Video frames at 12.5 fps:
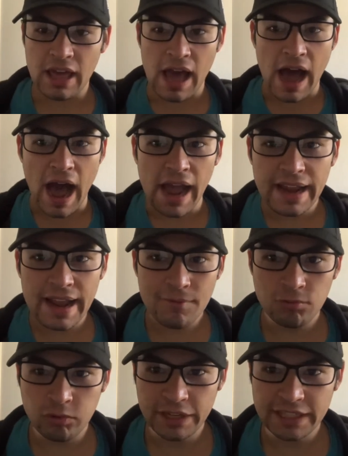I
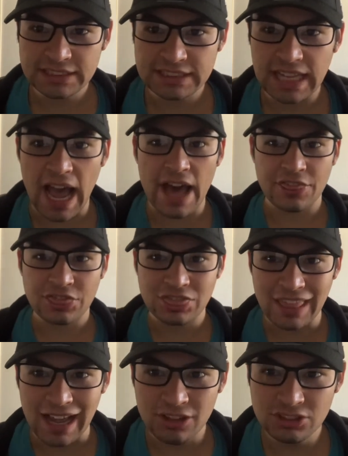have reached a
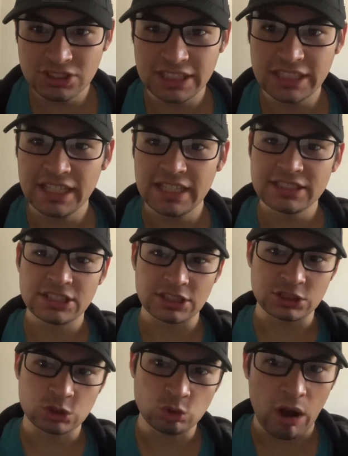thousand
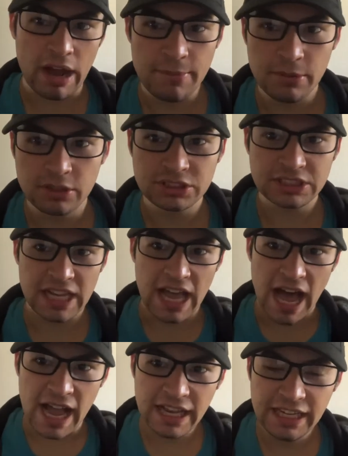subscribers
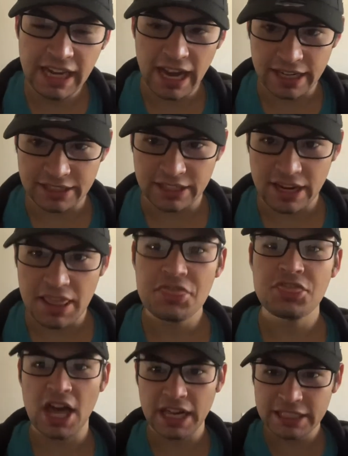again.
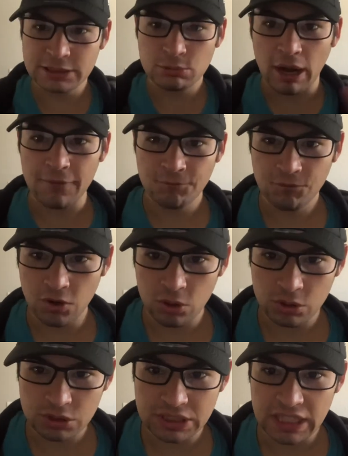That is right
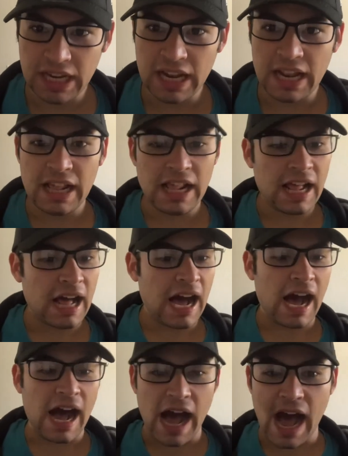folks,
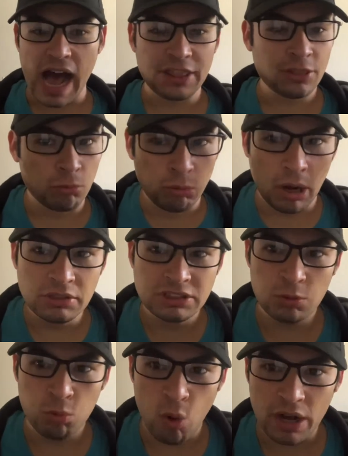the road
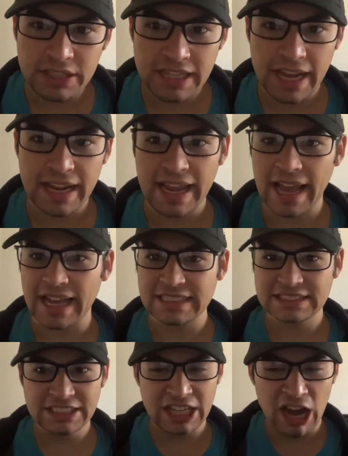to 1K
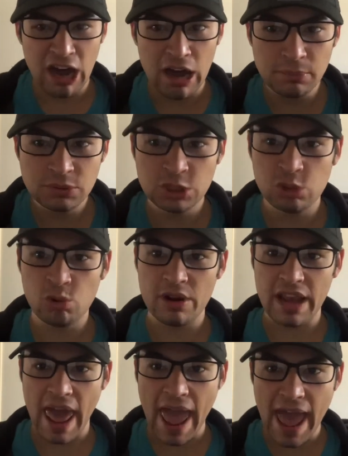has come to
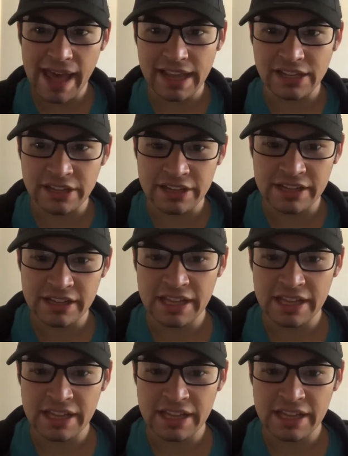an end.